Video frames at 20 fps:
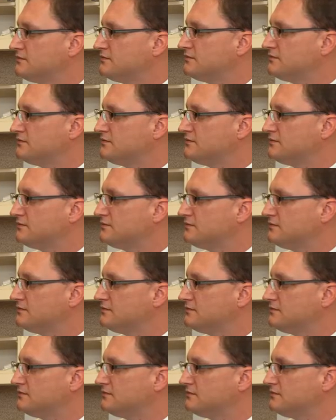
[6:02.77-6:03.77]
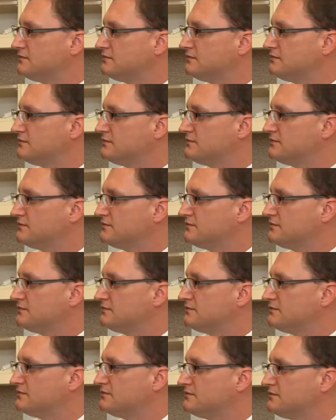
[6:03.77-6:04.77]

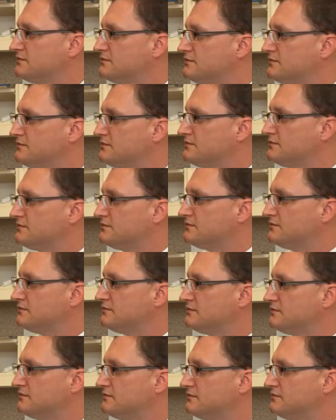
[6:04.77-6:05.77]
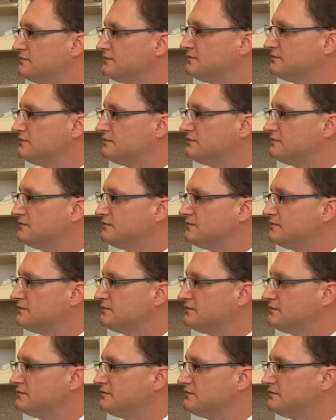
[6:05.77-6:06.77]

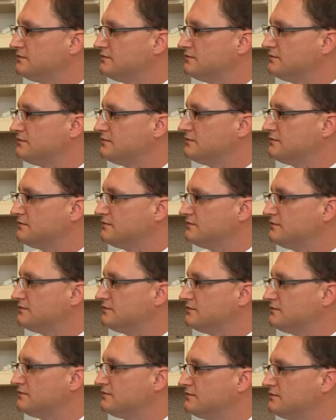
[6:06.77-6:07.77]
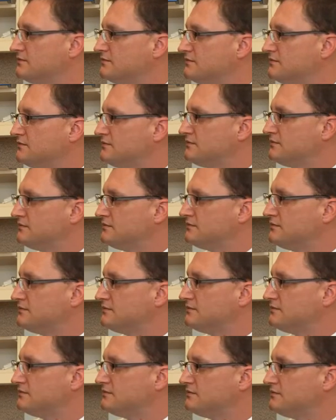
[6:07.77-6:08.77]

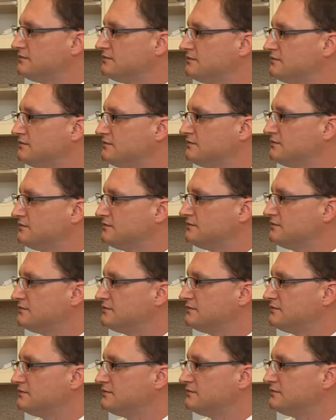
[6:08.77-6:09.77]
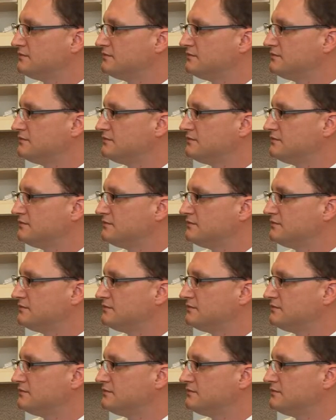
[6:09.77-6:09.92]
(silent)